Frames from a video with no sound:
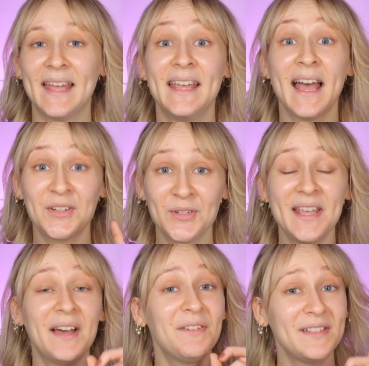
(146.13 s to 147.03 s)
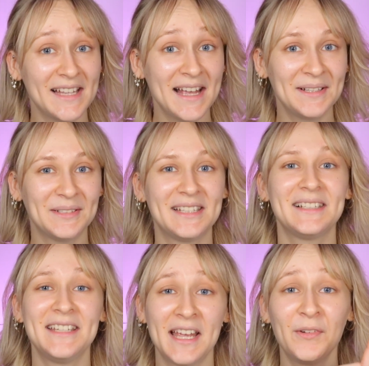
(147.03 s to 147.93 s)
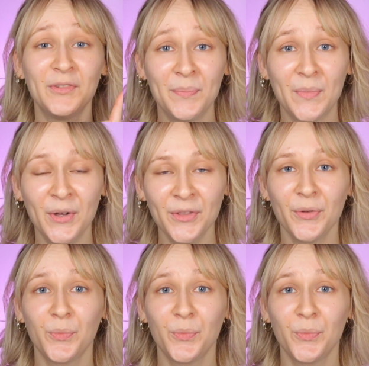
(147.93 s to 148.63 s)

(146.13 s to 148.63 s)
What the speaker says: And they actually have a sale until the end of the month